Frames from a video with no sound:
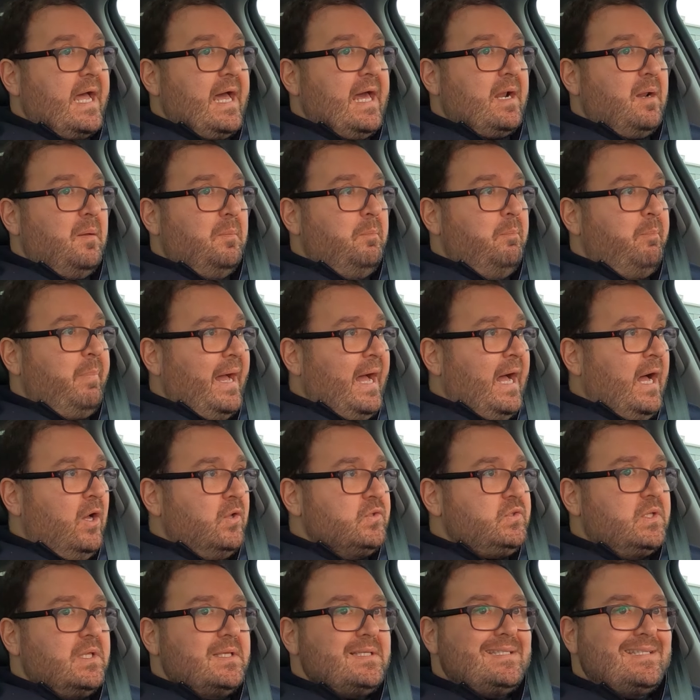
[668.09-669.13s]
at
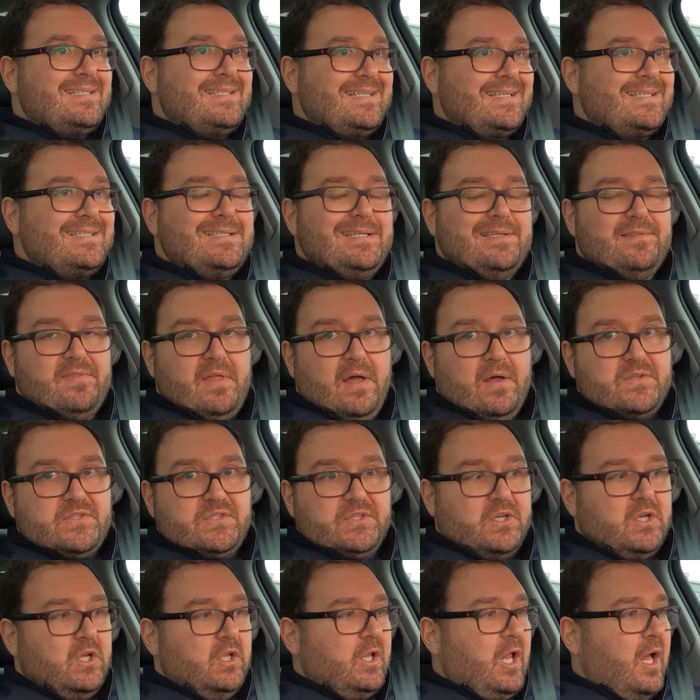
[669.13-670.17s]
about
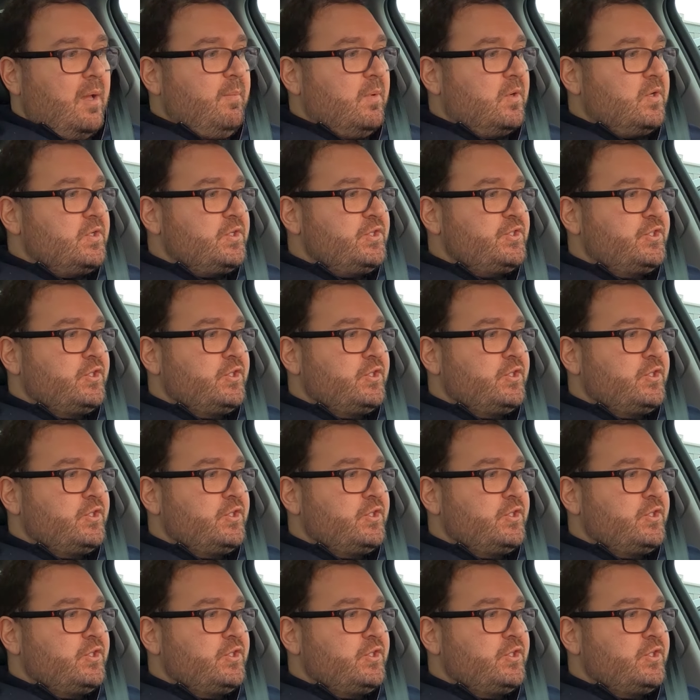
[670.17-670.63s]
60,000 kilometers.